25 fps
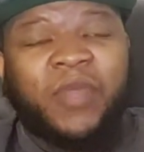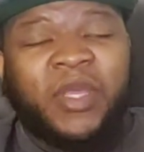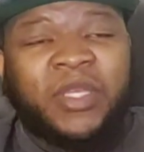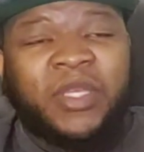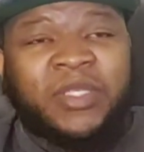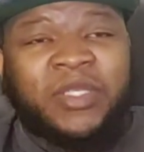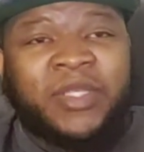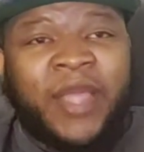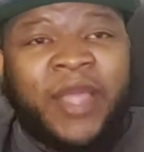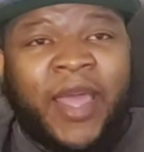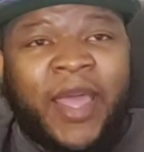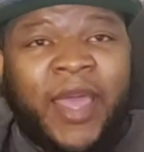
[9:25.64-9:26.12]

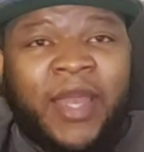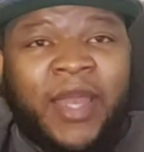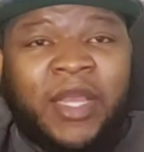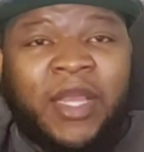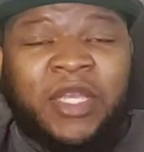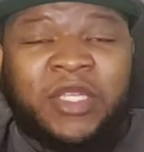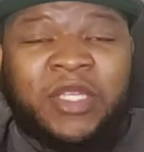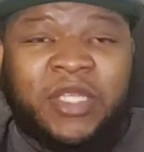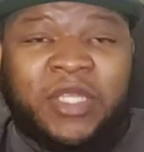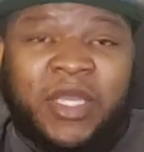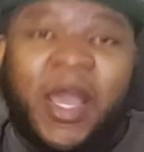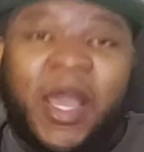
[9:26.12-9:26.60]
is that
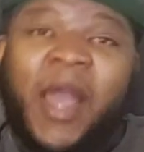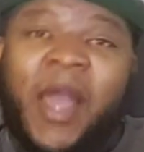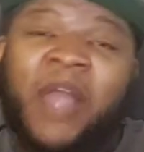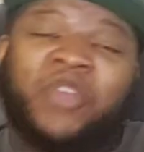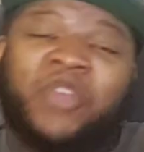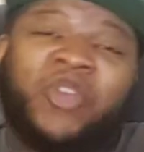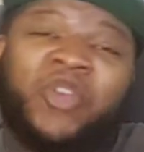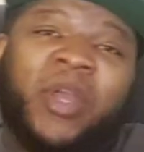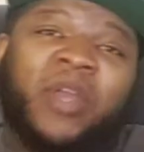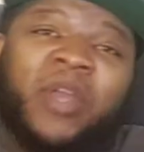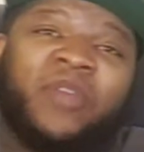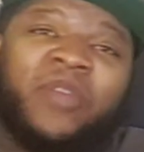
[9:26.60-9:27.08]
his
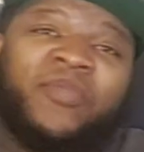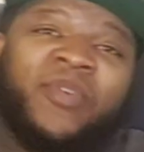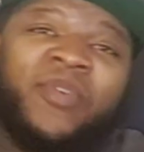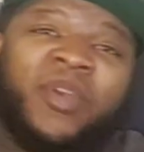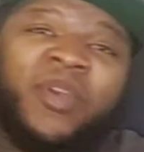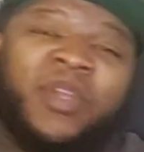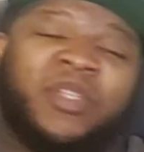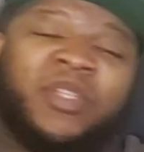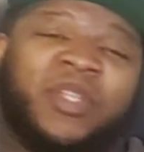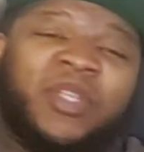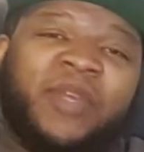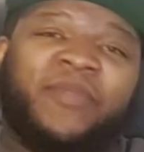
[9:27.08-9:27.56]
contract is
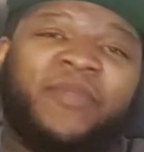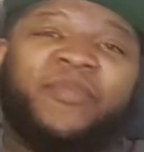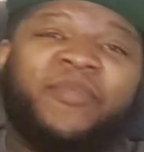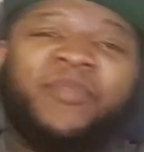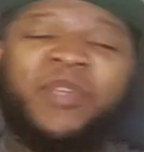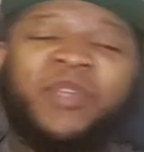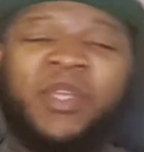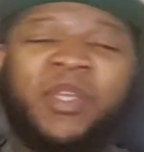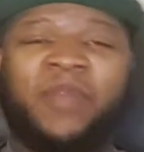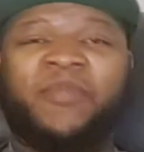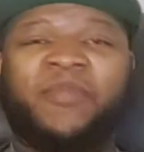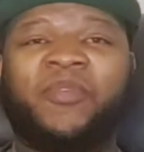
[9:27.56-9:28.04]
very
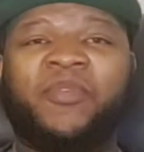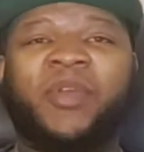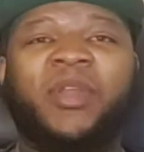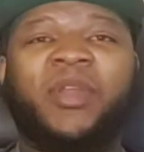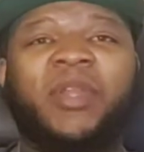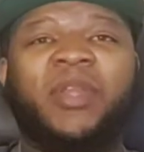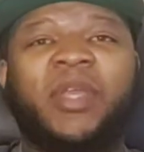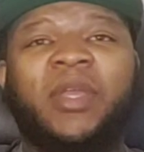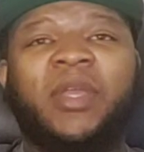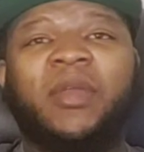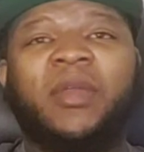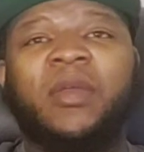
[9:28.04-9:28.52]

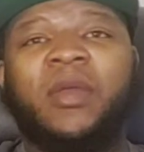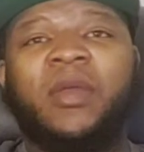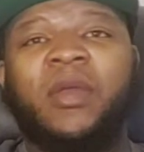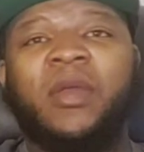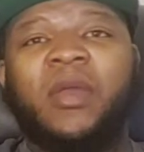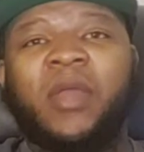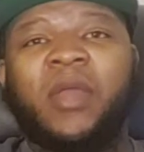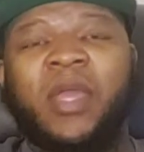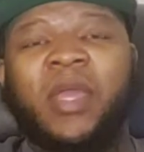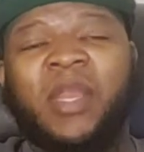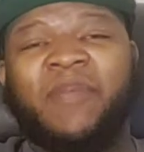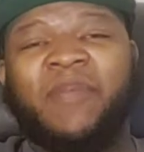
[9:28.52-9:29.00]
team-friendly.
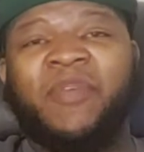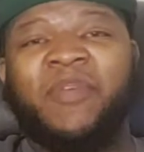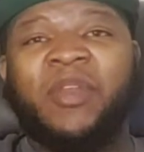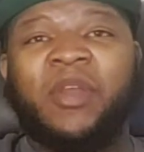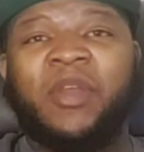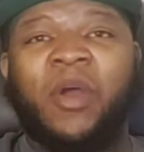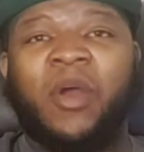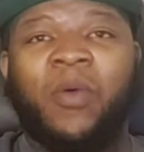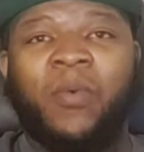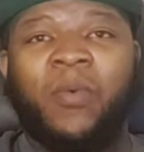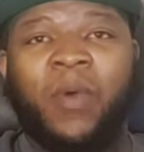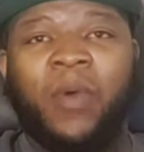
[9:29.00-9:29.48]
And if it
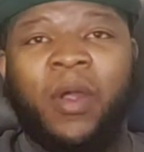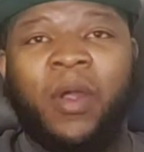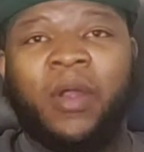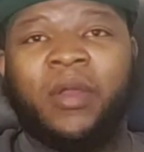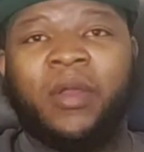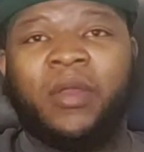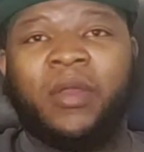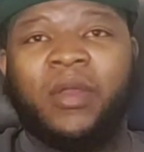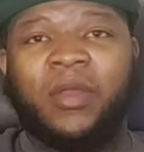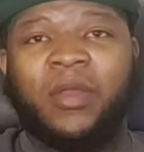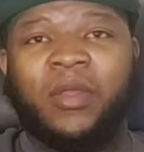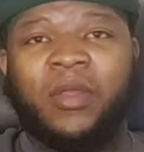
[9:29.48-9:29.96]
don't
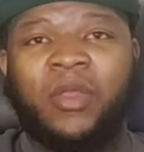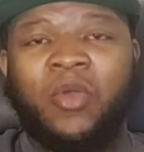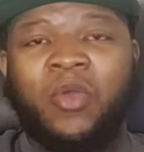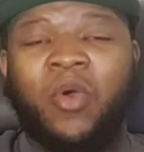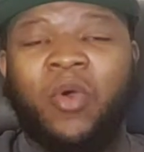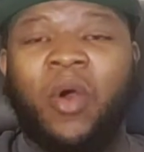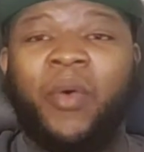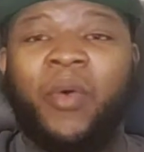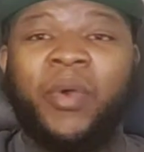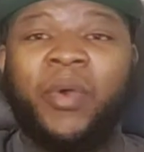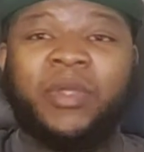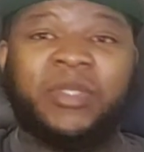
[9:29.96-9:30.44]
work,
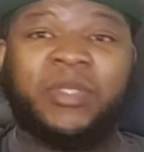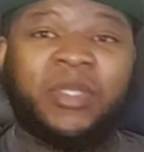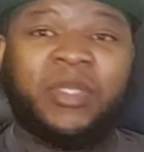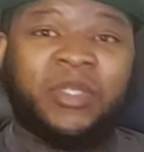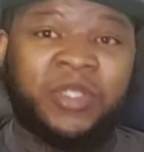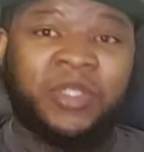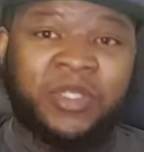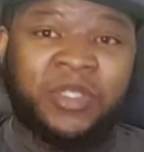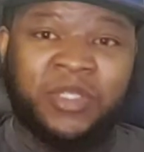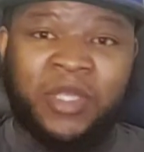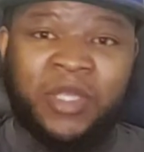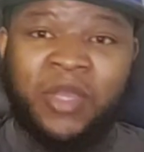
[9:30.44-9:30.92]
you always
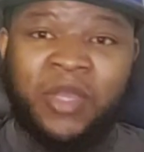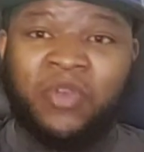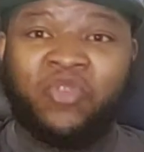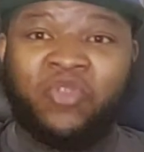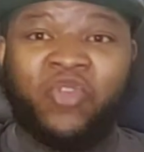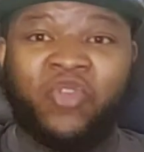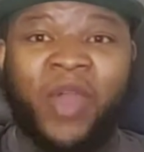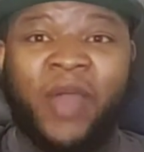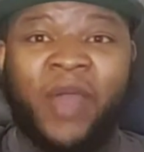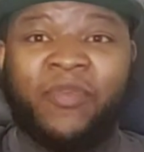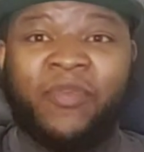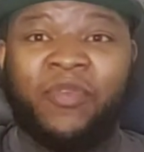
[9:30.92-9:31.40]
can just still
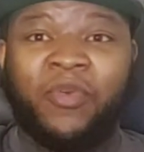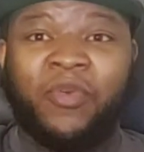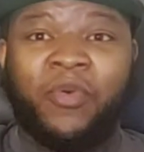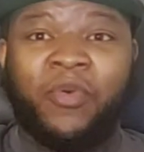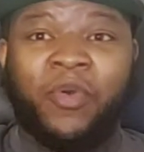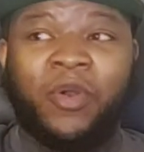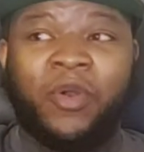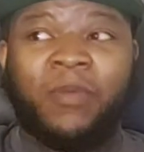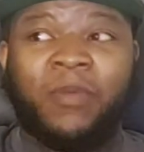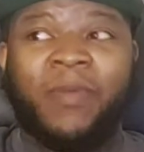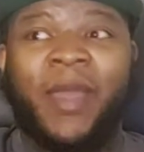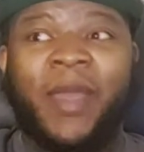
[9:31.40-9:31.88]
draft a
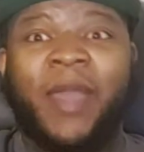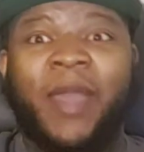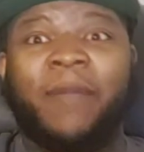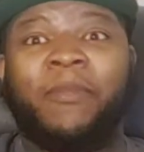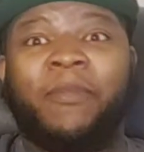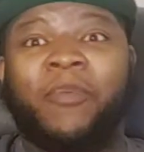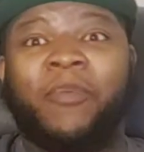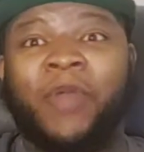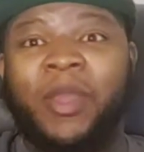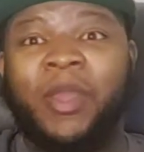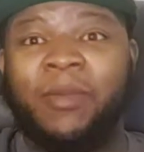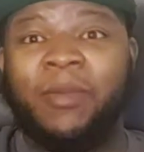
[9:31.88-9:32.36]

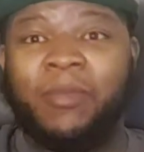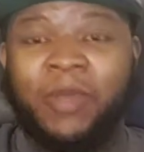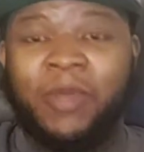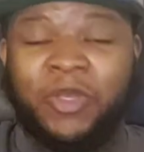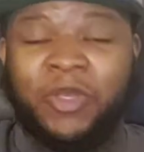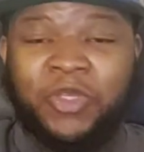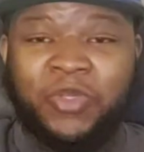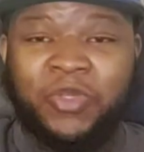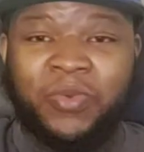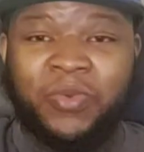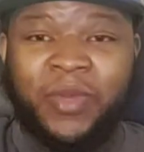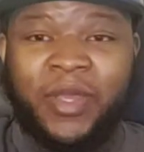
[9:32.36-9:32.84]
quarterback, bring
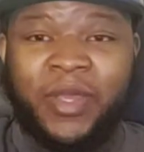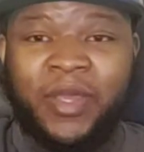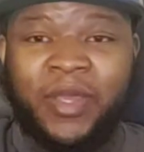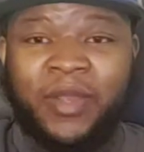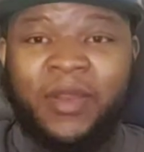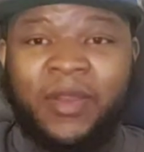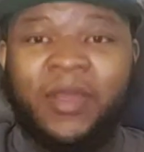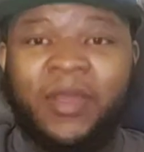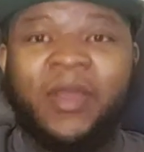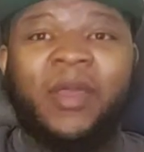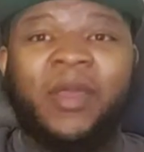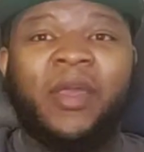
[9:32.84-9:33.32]
Minshew
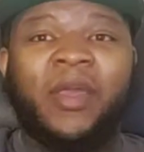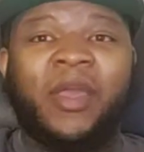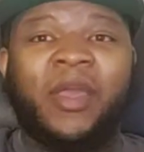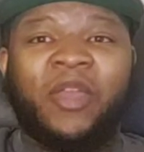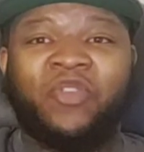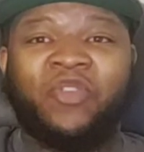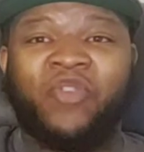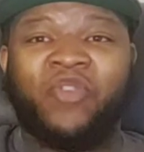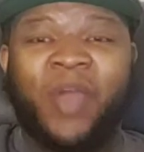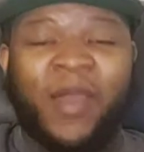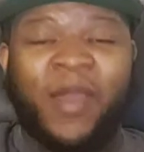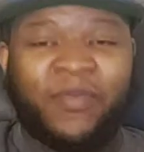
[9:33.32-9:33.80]
in,
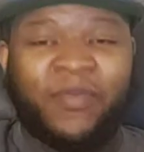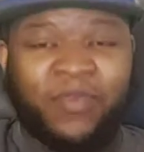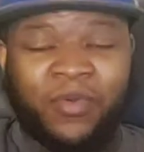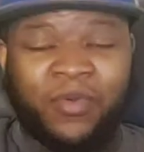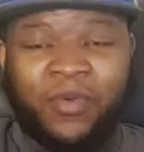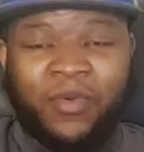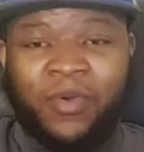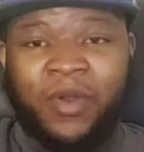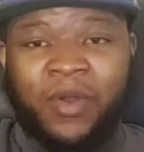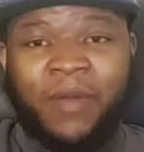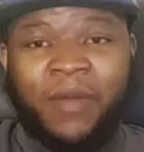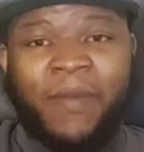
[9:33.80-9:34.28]
and draft a
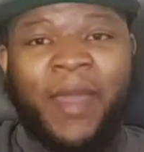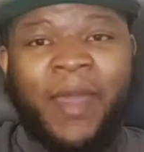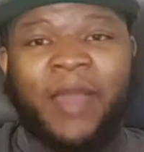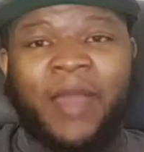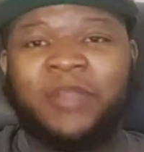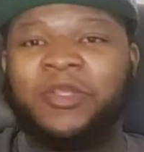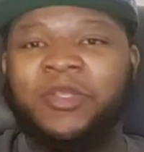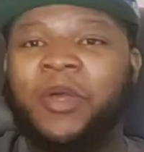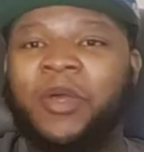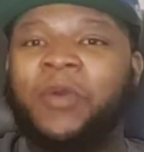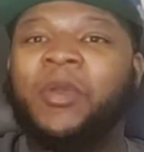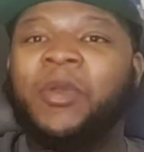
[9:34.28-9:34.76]

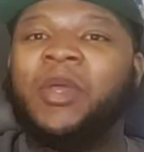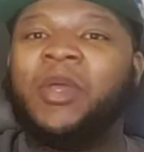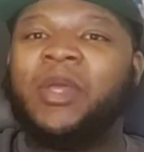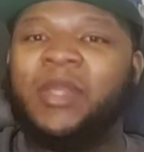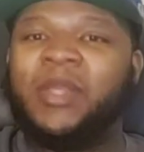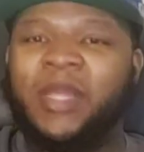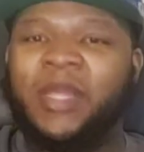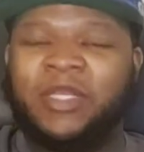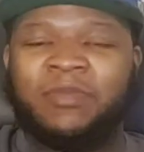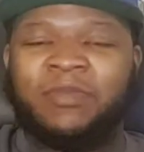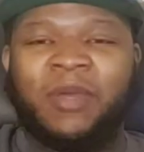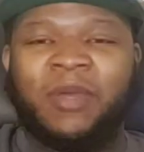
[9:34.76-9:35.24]
quarterback. So
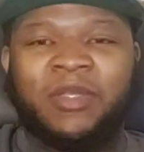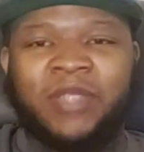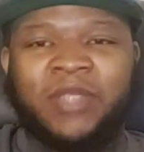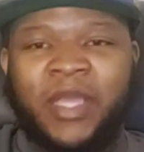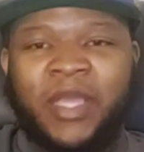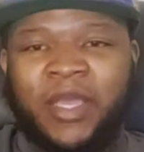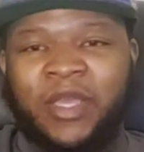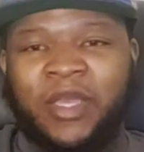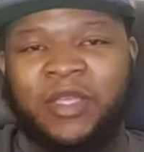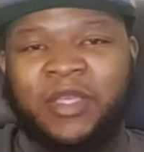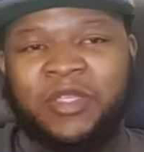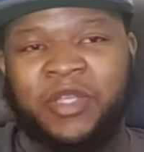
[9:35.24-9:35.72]
that's my
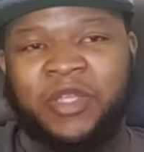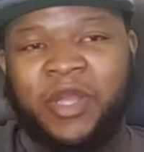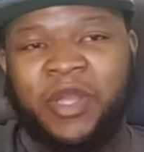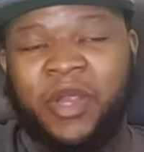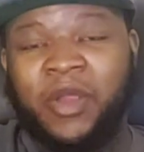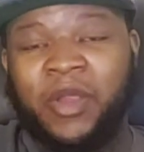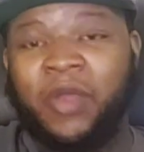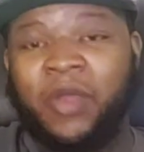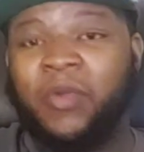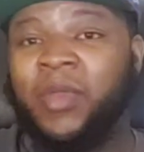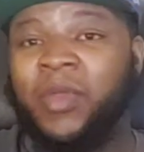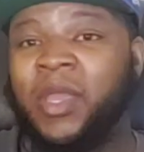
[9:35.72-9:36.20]
second
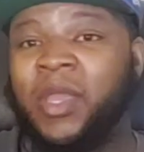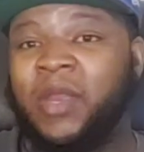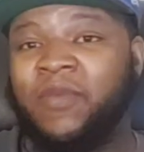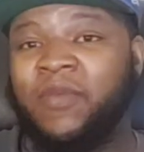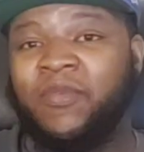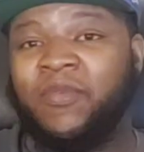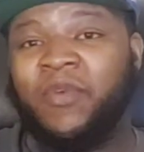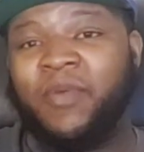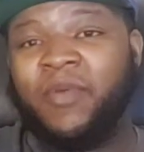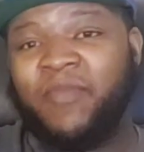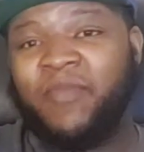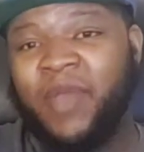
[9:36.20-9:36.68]
scenario. Get
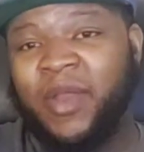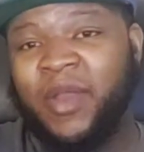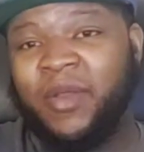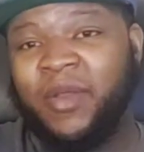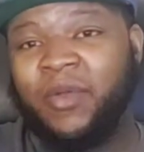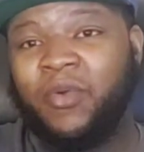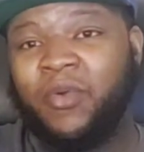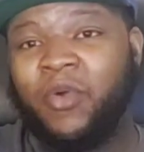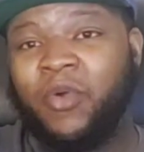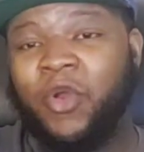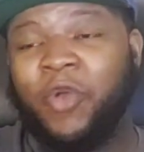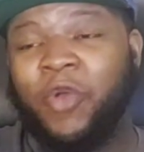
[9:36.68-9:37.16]
a
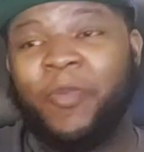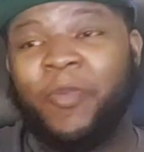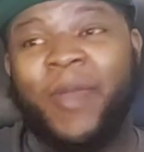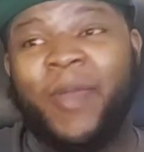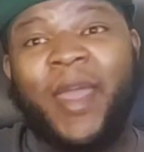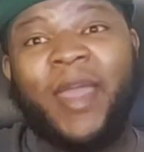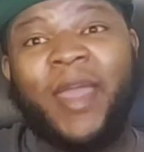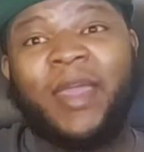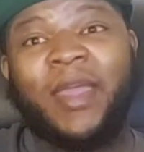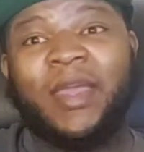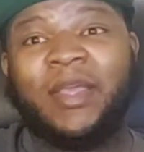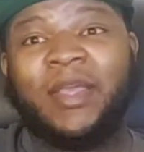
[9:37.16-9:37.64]
veteran
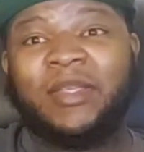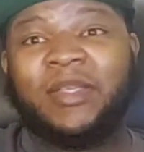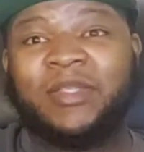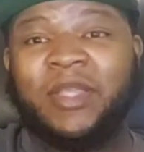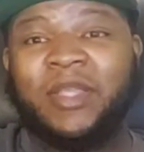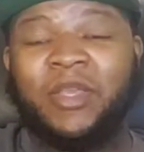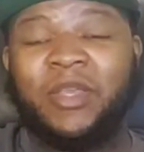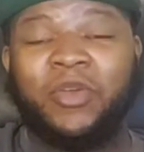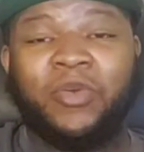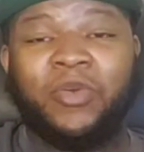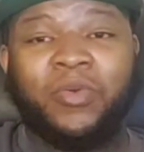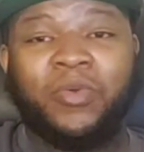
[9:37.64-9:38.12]
quarterback and
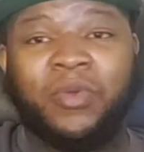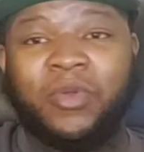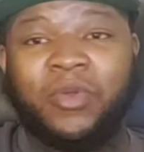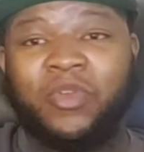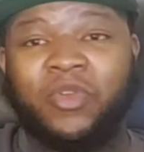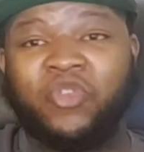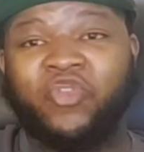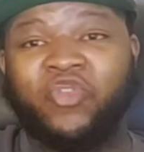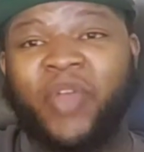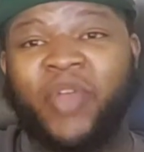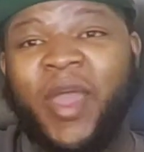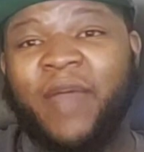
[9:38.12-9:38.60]
still
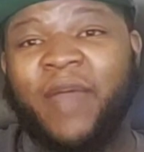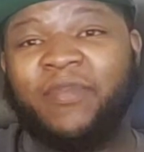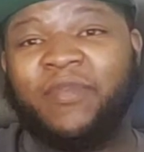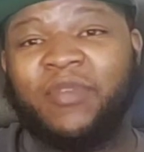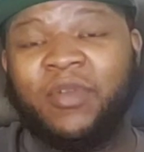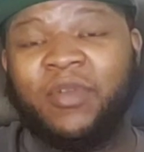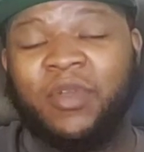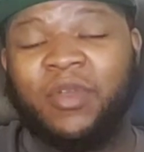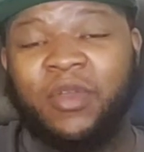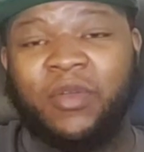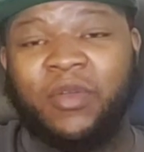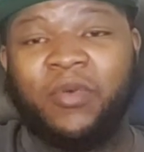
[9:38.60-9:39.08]

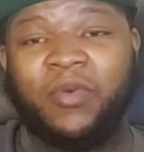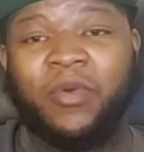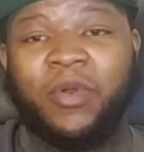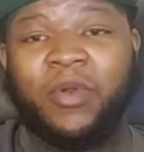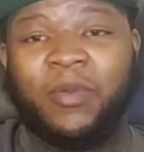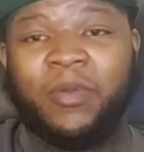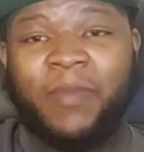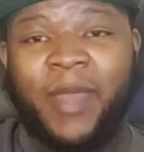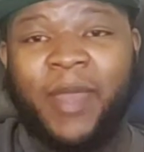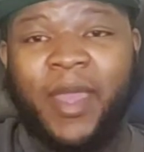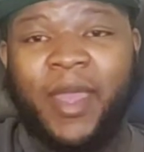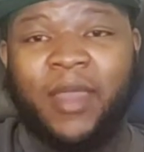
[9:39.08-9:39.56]
draft a good
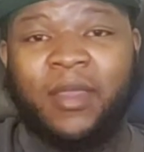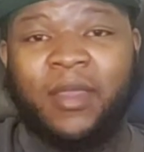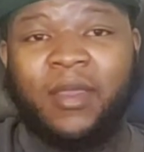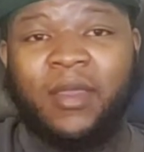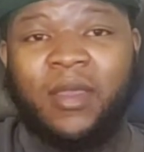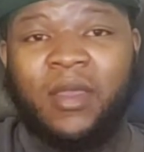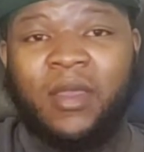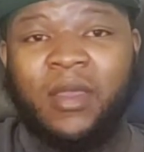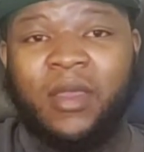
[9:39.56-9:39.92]
quarterback.